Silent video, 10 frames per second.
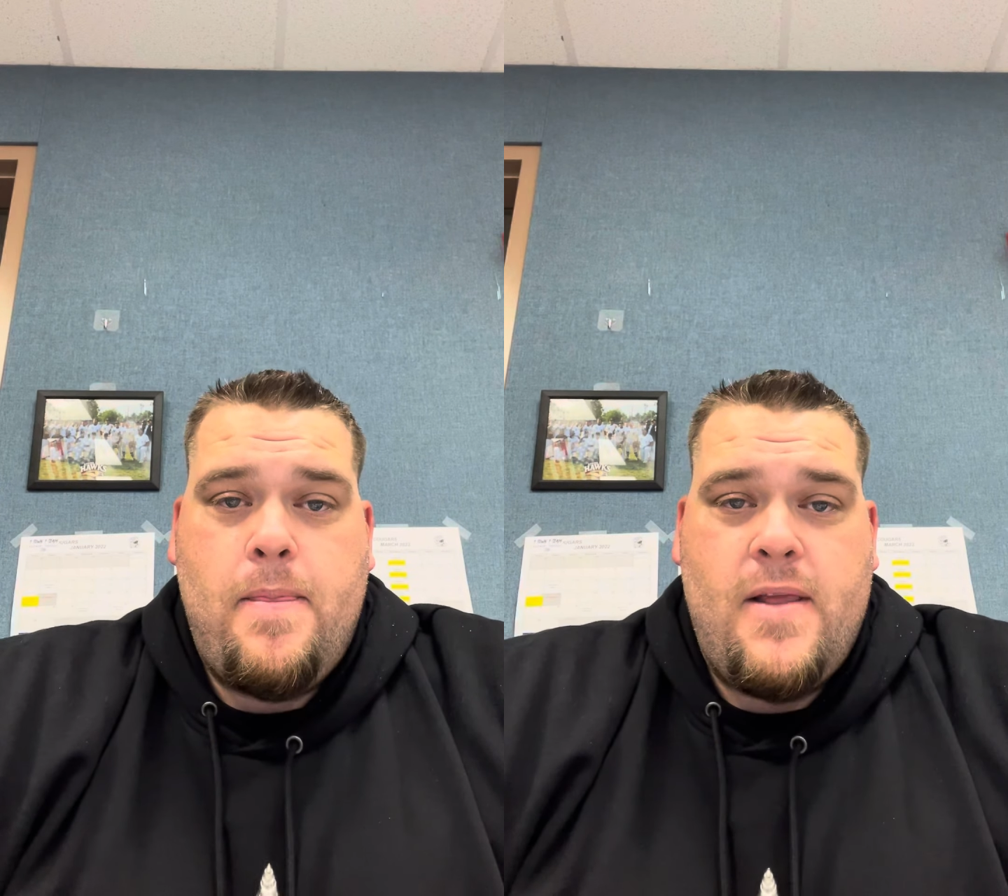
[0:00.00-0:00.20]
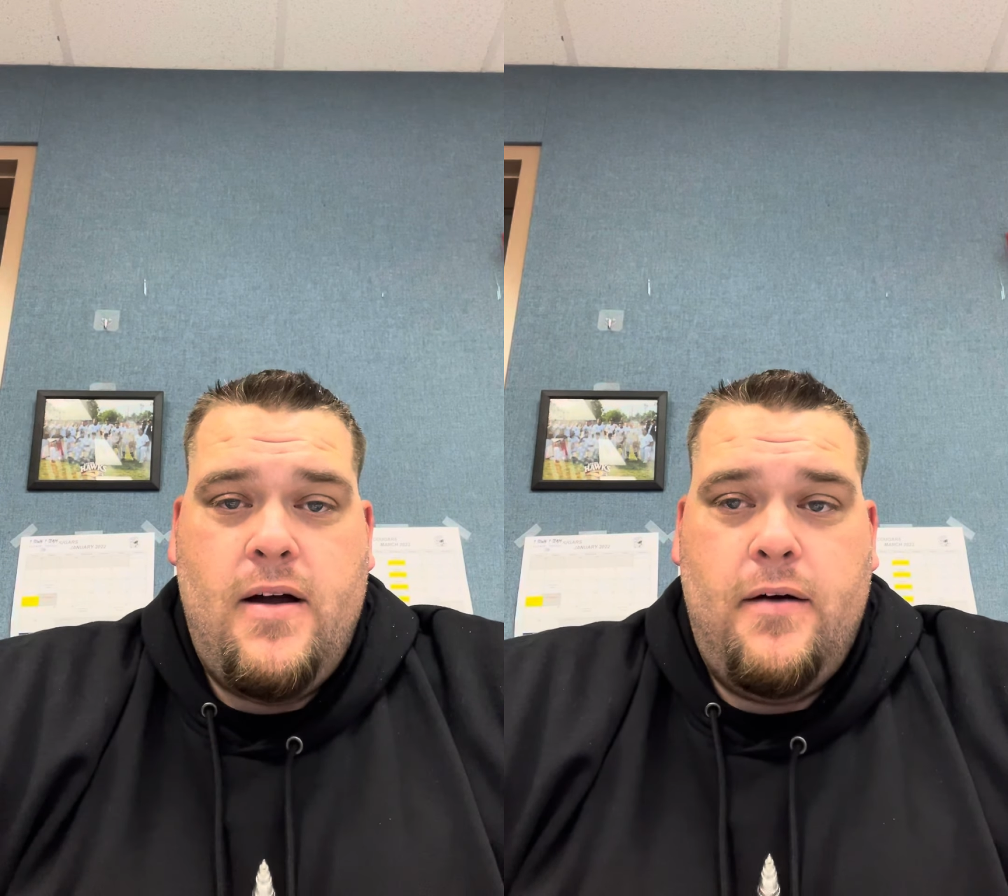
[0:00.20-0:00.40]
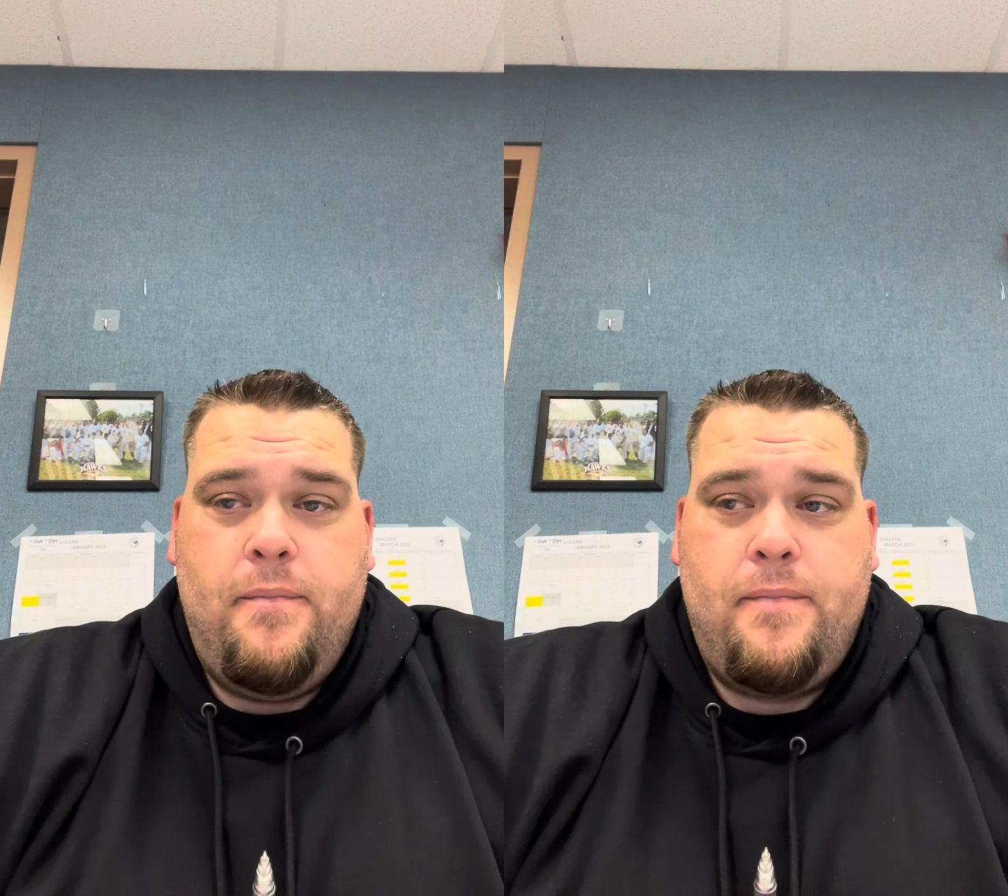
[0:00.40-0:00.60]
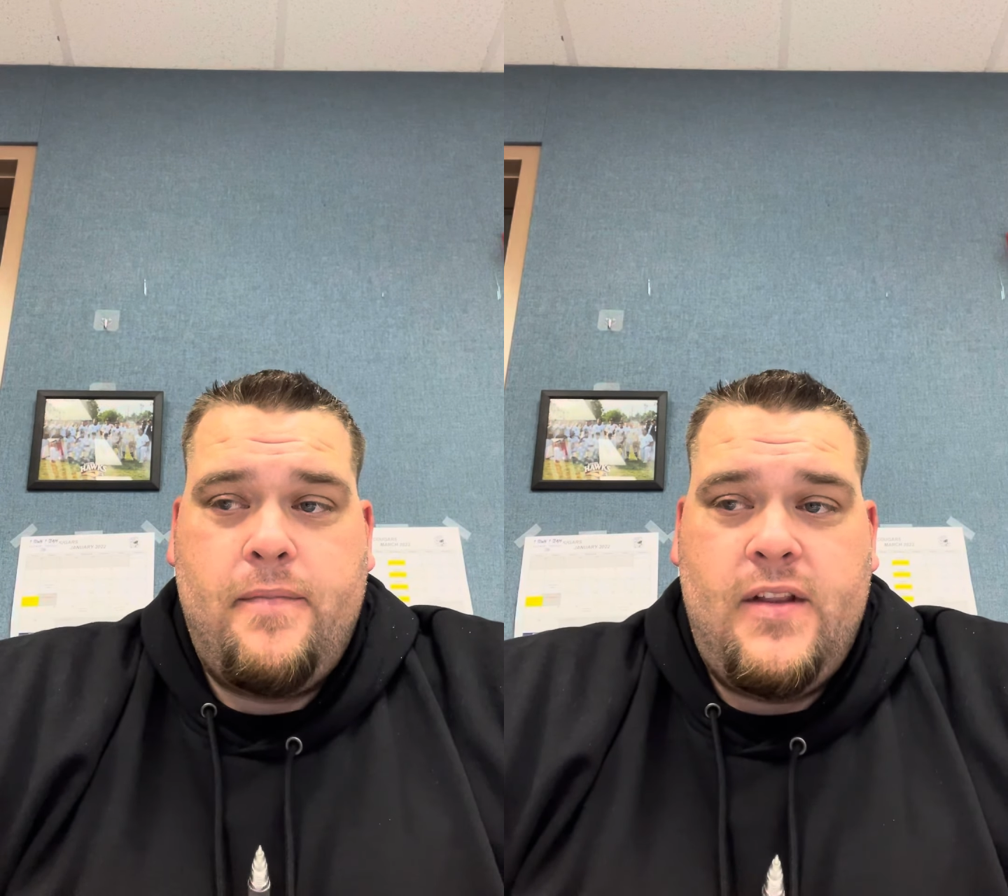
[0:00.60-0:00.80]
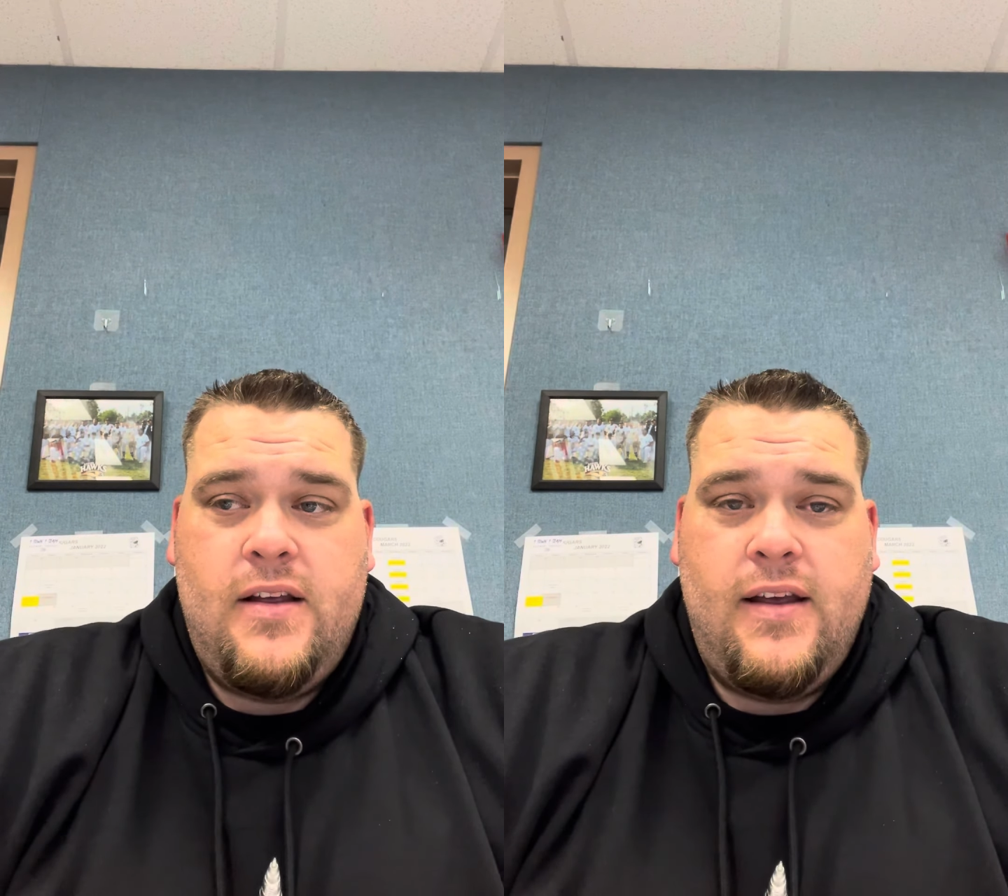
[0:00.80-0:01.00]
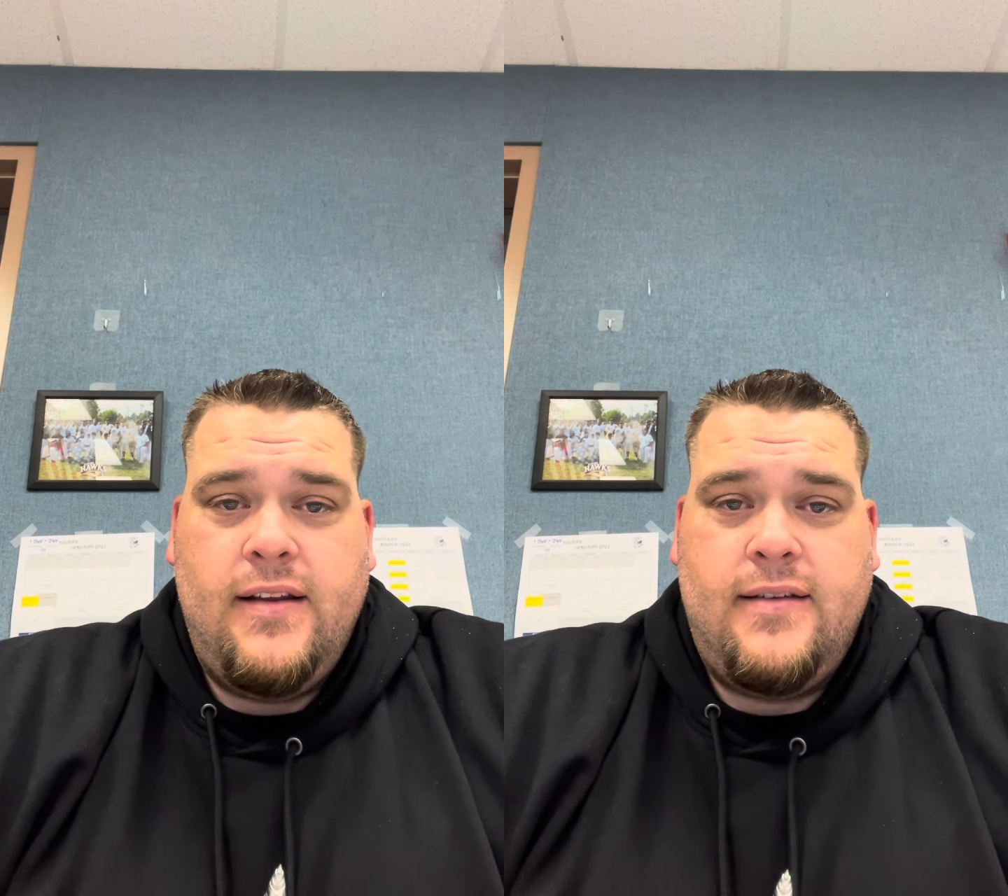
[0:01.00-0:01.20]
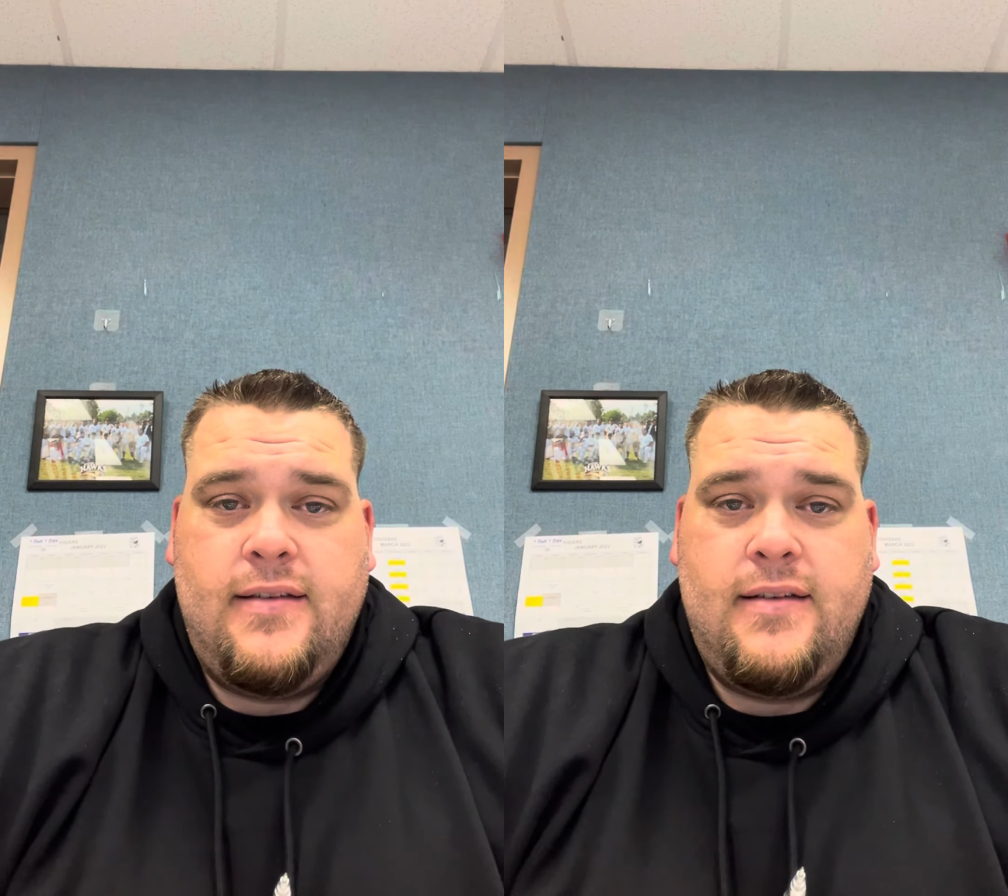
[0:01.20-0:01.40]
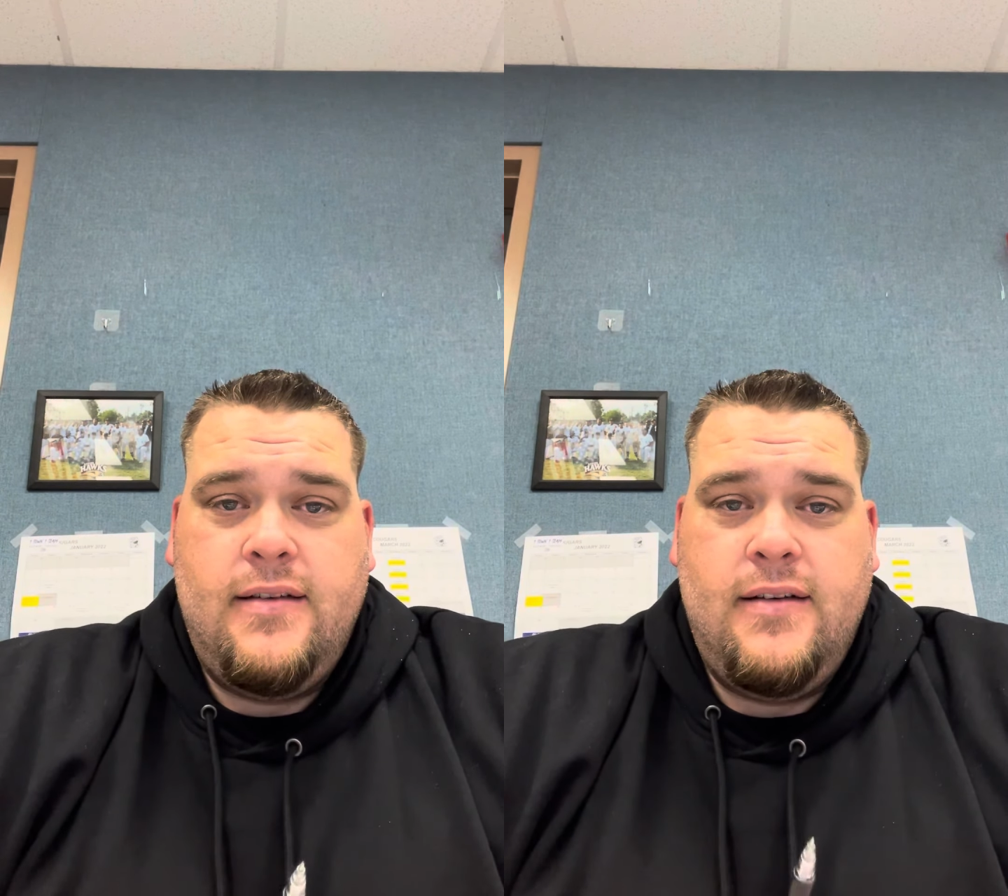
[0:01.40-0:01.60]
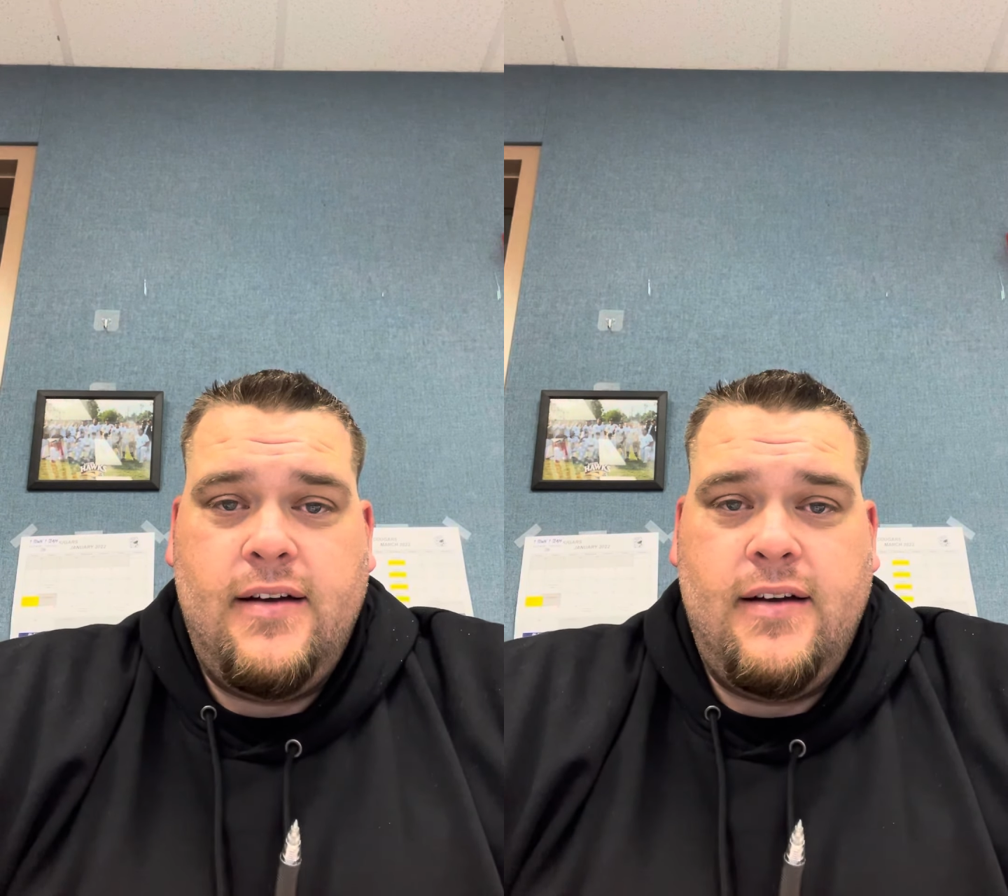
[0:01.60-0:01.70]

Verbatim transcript: um, it's